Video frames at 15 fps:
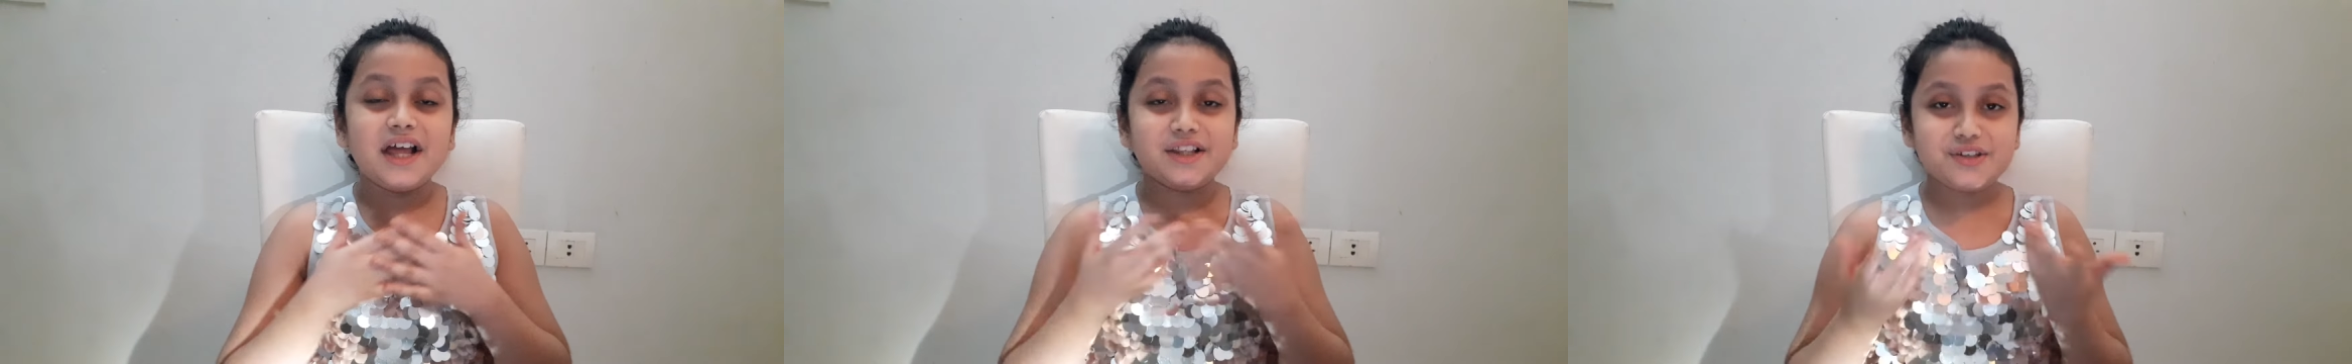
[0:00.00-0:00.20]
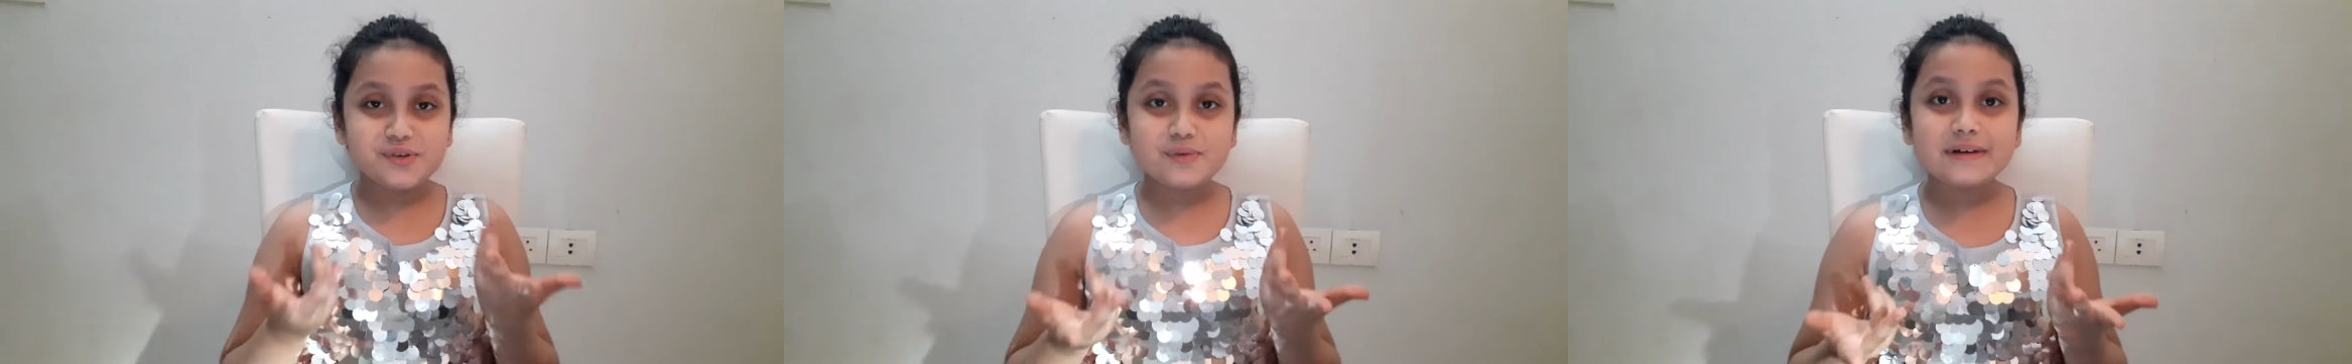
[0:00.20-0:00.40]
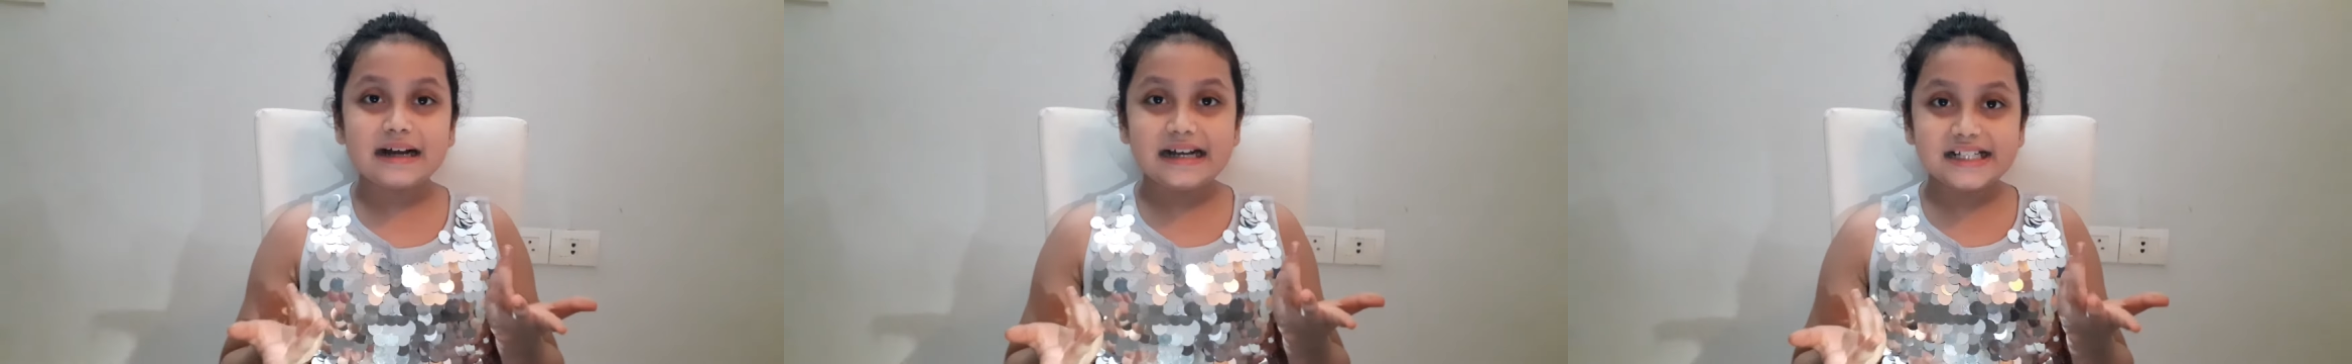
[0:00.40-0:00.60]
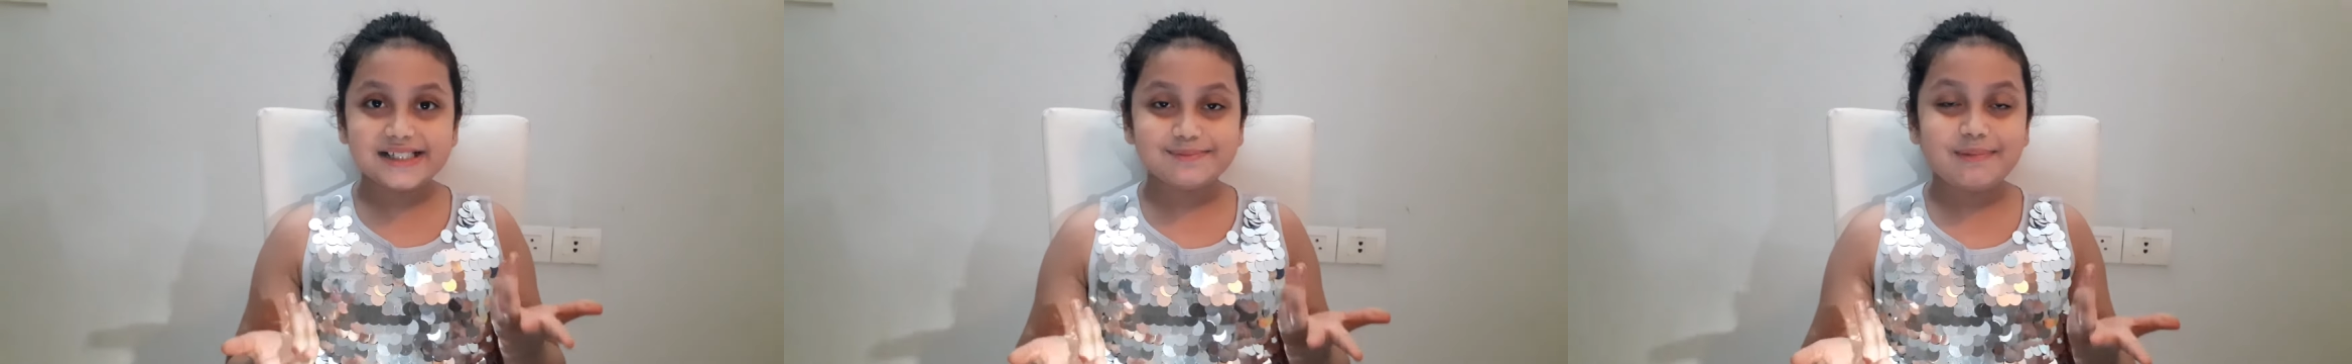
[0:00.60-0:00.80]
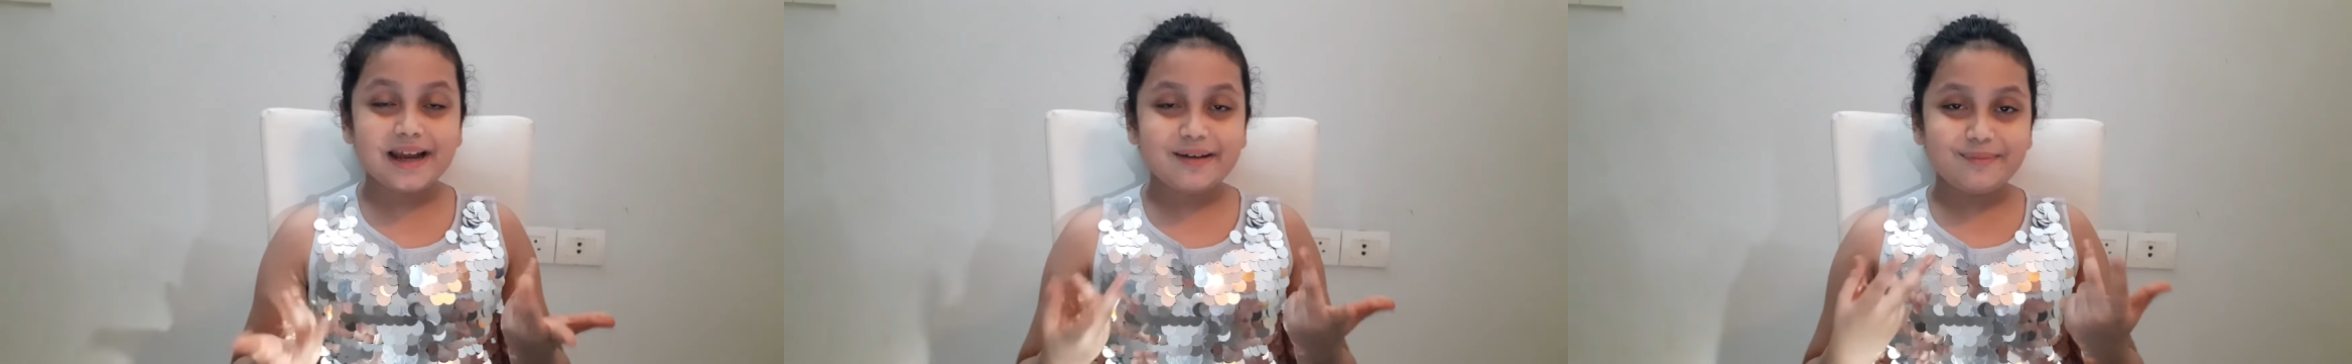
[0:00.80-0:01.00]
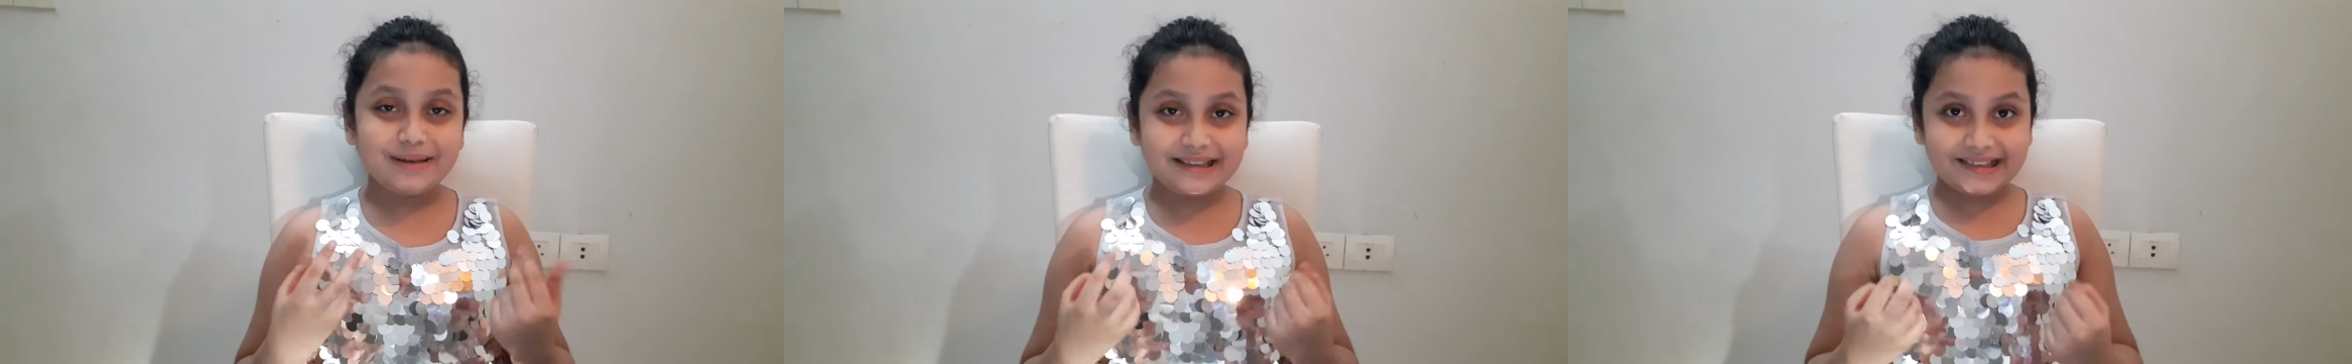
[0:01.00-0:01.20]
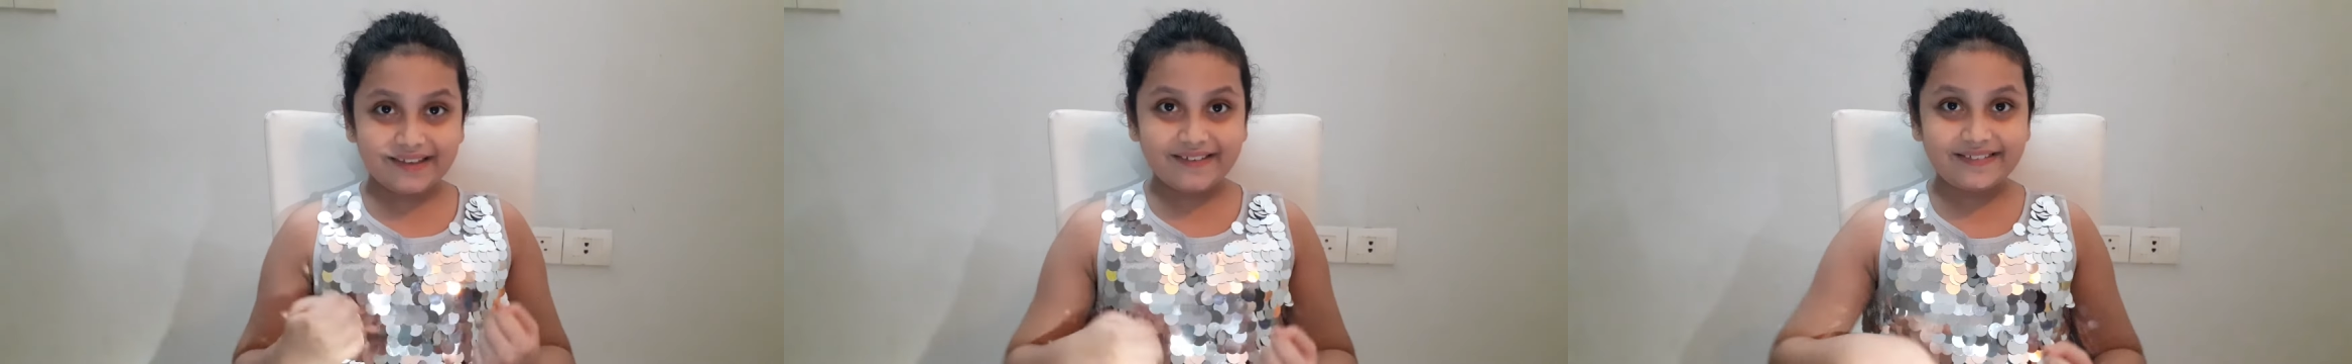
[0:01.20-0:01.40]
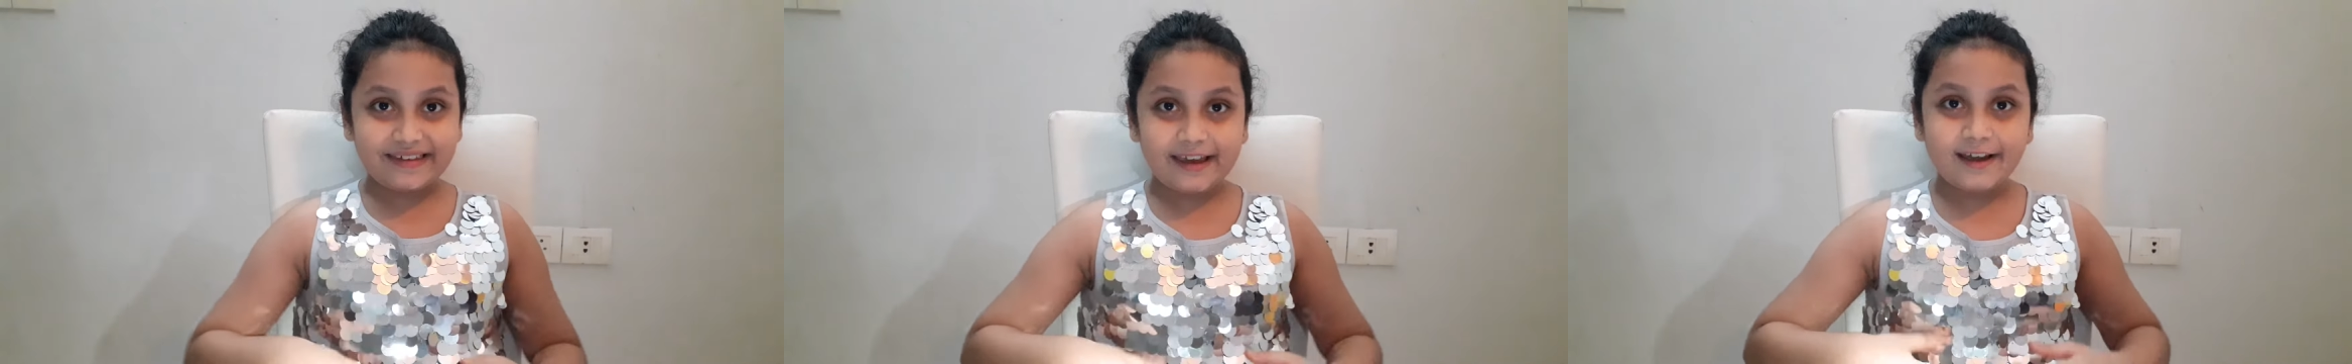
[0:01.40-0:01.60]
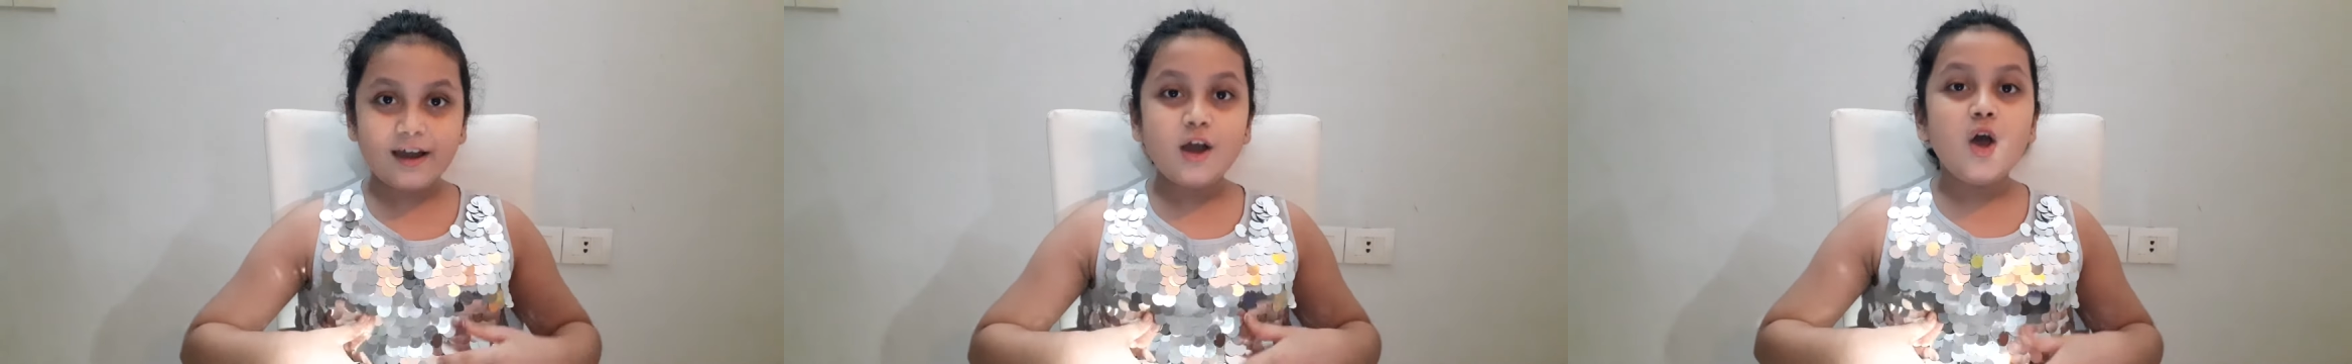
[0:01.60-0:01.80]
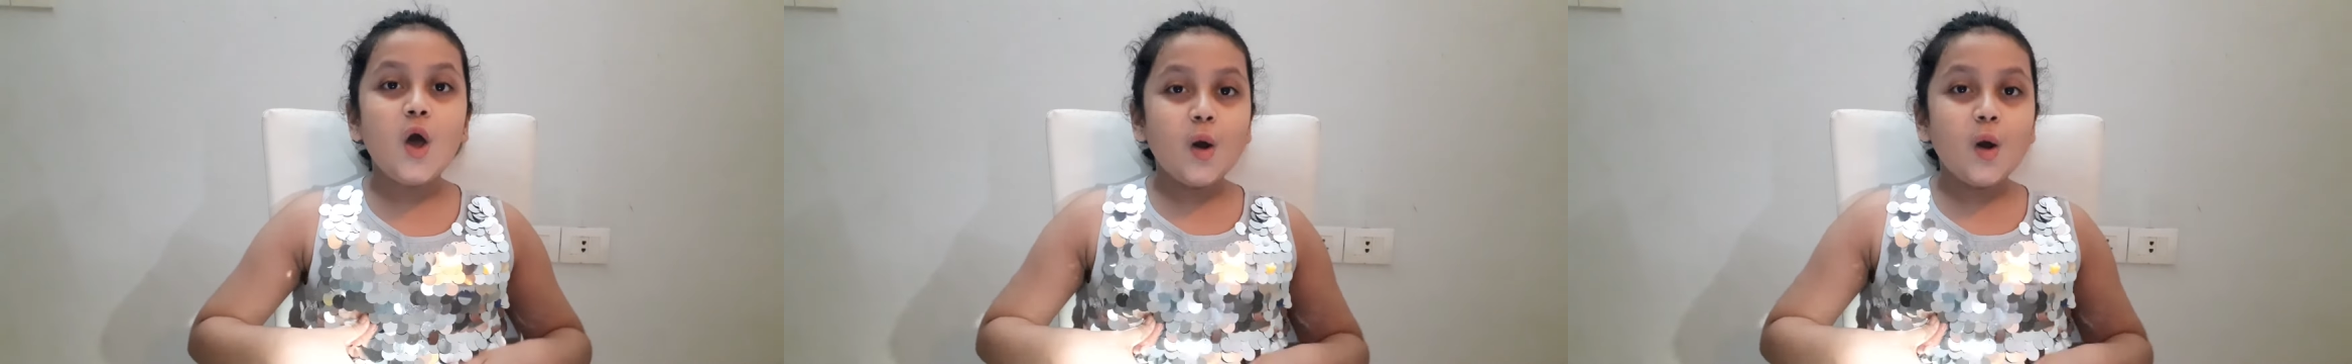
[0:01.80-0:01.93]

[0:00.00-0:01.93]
and you guys might be thinking,